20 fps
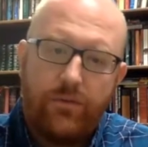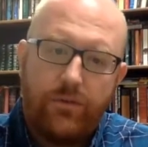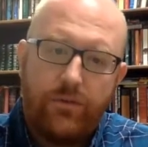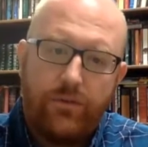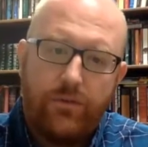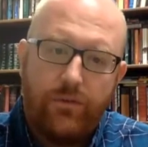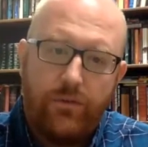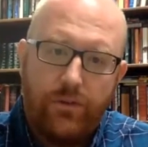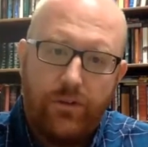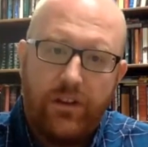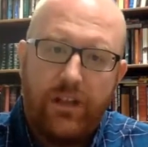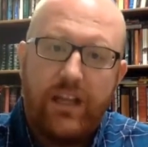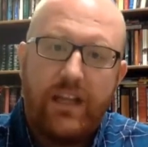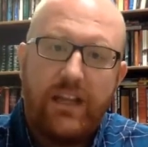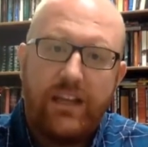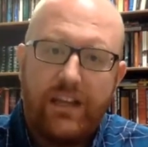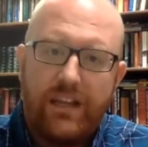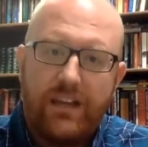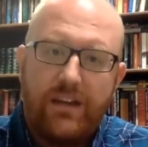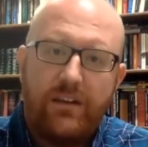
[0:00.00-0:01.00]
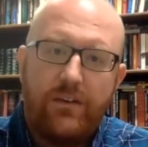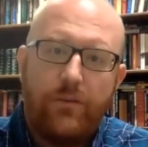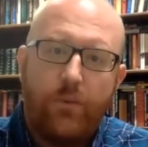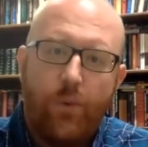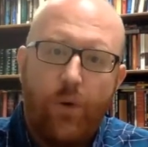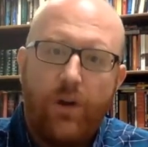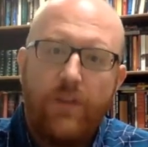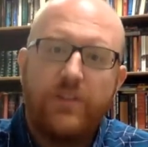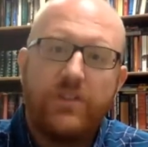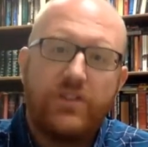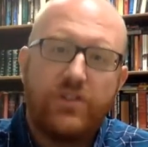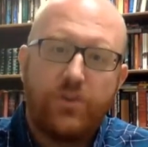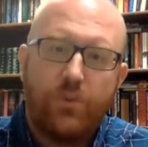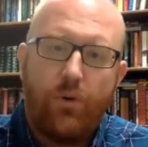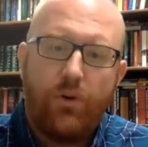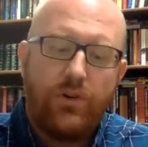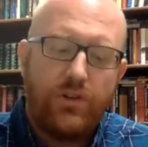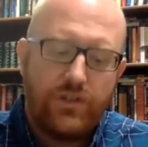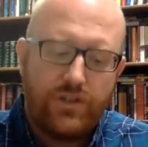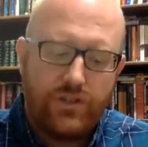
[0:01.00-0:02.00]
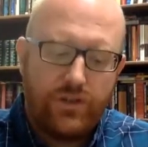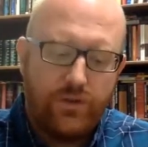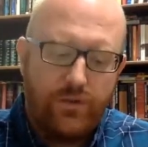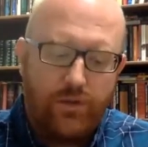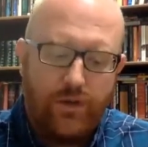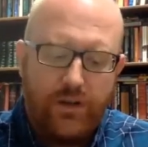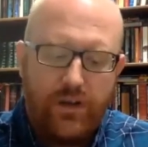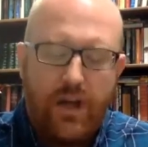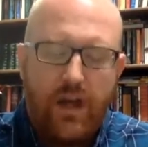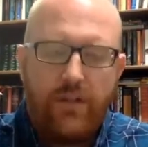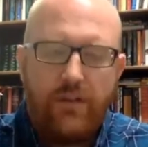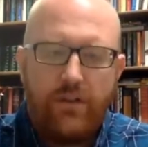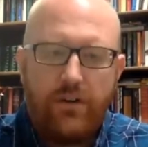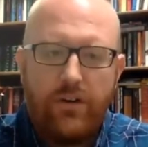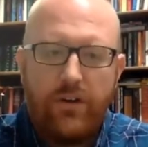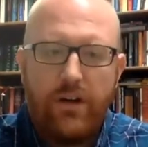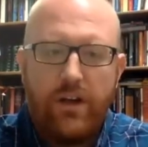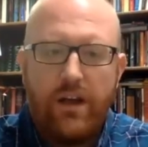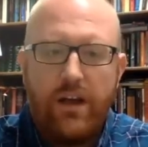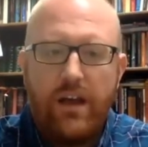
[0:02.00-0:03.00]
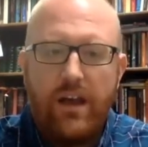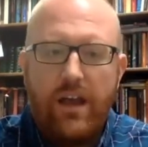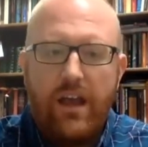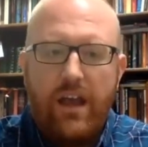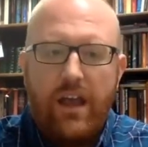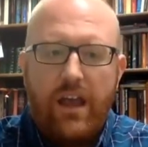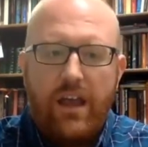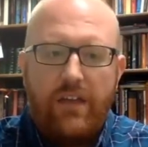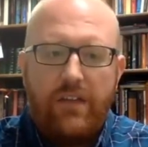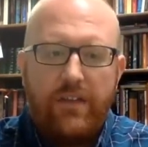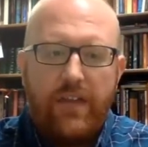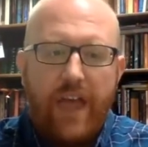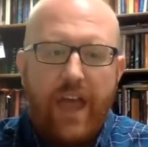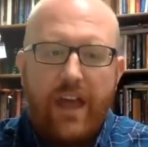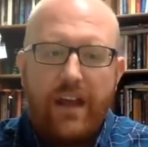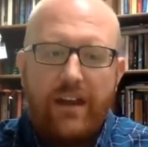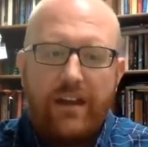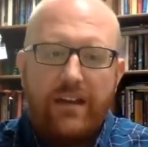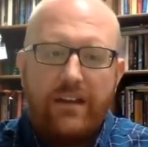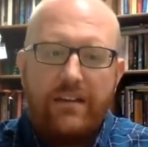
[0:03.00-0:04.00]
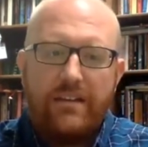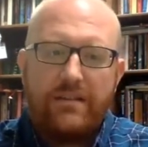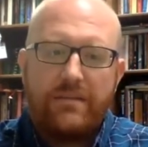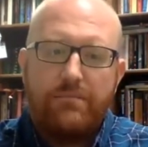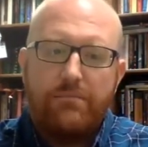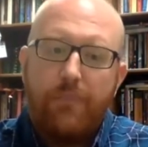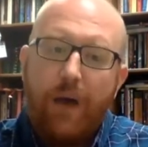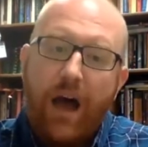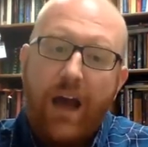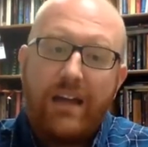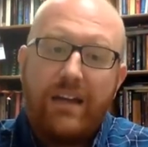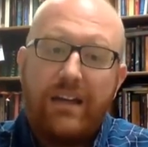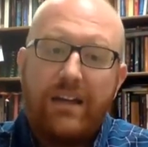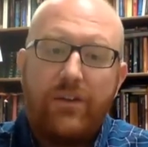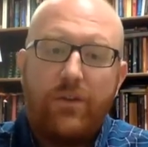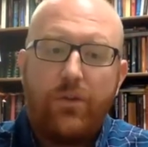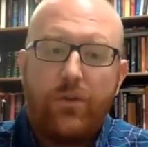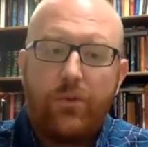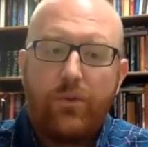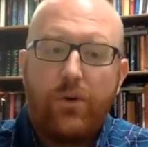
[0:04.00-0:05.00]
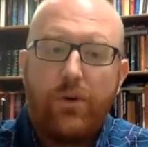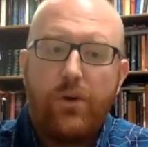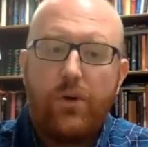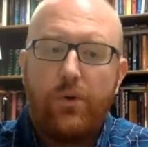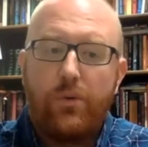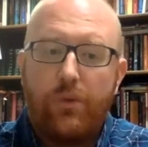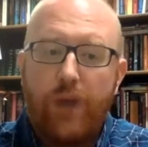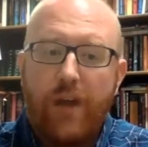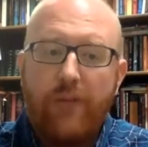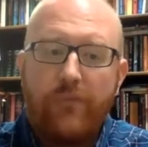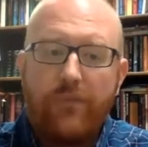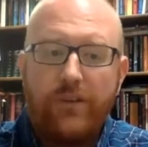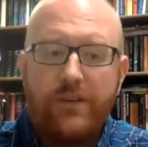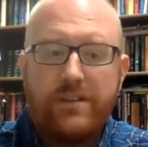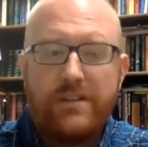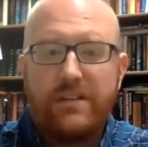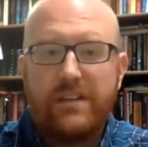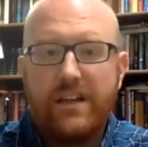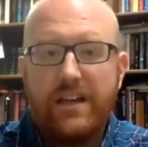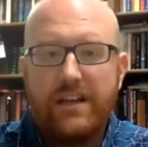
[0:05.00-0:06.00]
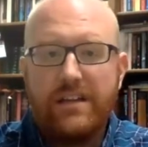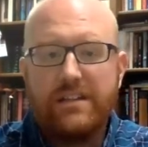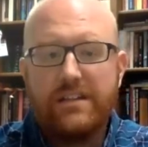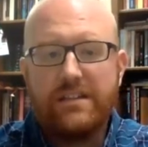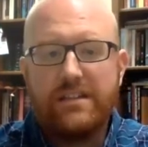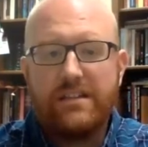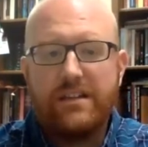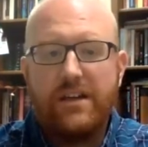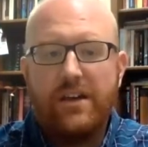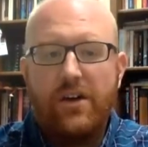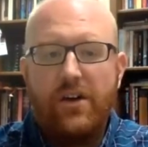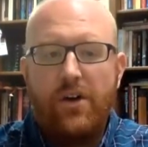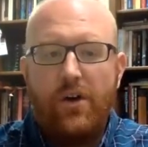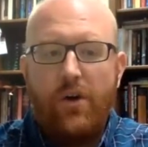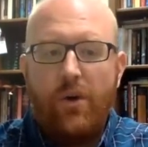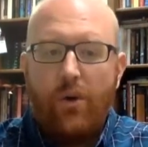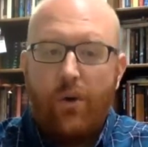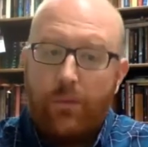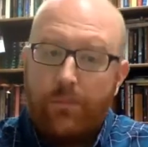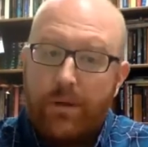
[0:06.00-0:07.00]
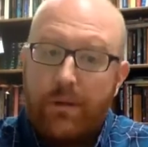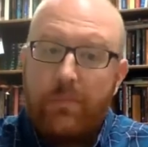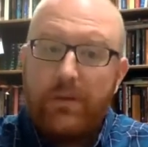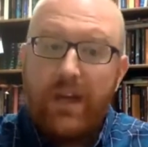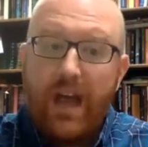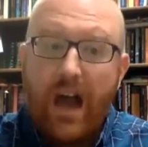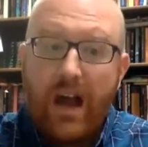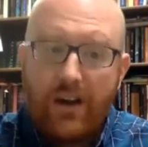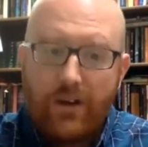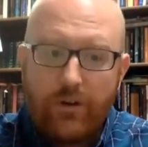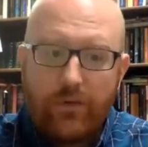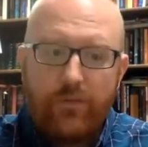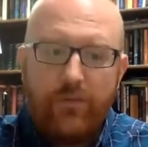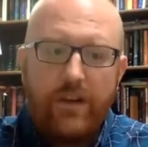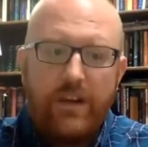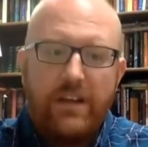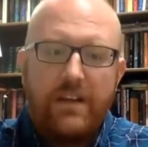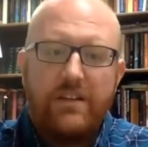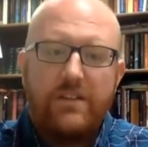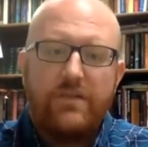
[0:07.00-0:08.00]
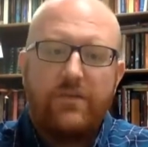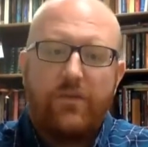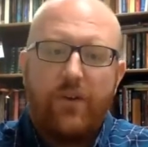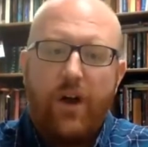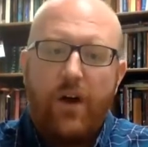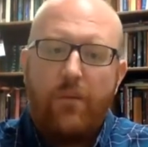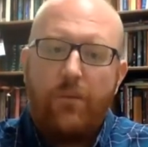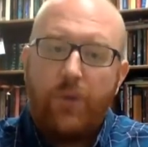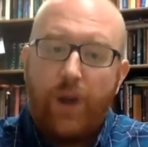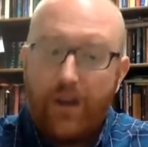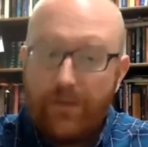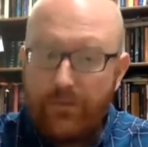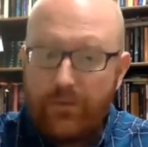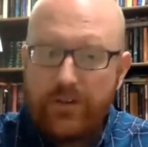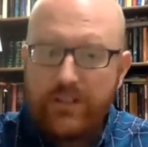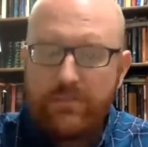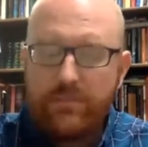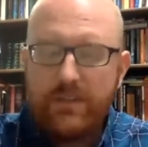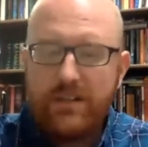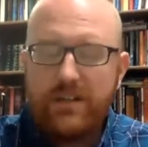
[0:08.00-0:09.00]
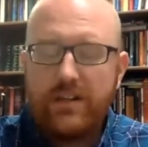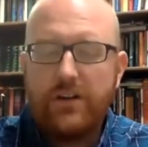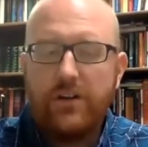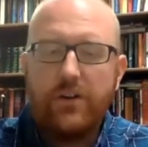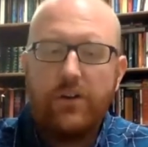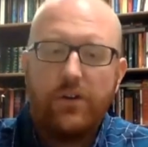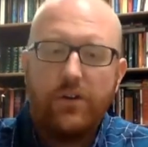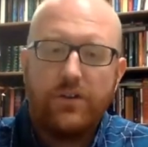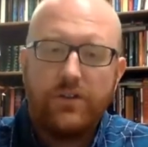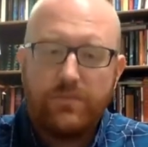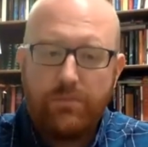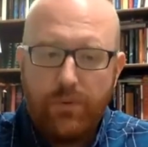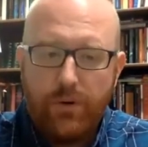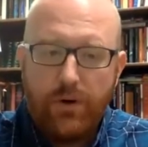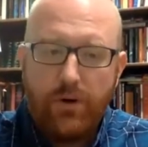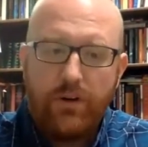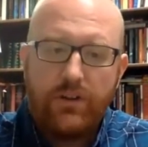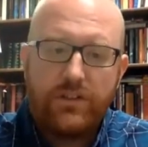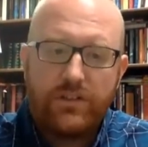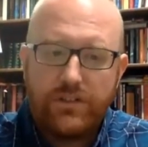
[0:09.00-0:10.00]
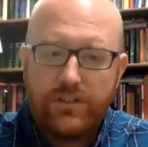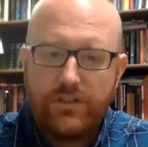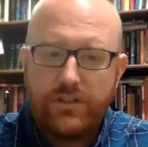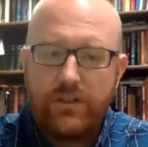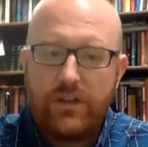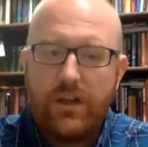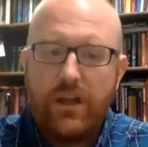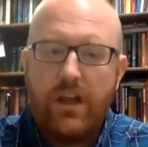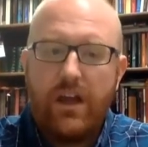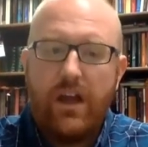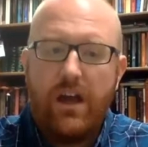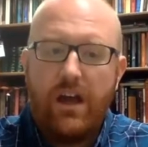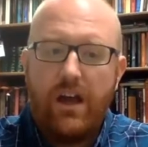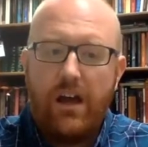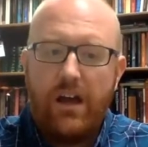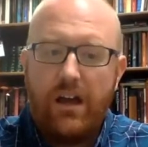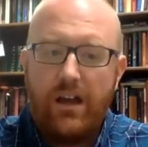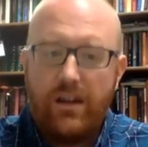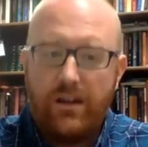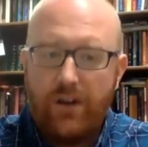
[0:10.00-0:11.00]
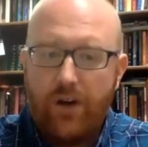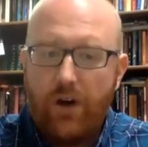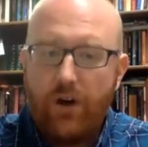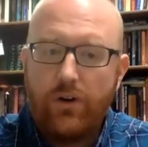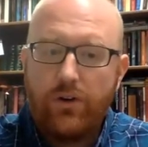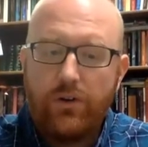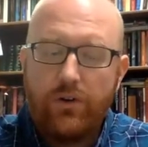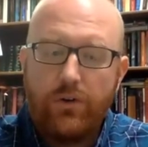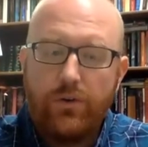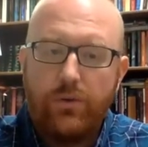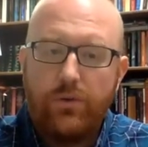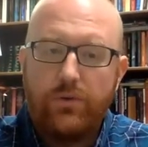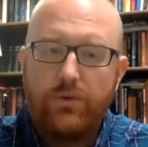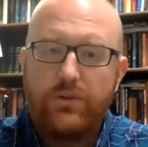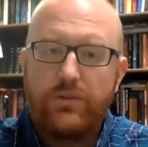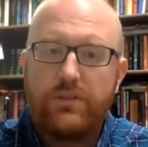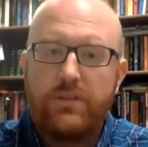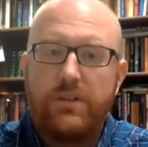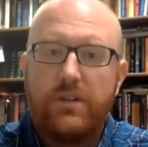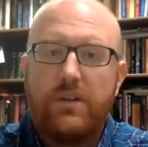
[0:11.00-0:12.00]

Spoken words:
linking one source to another. And that is mining through reference lists or bibliographies from reference materials, books, and articles,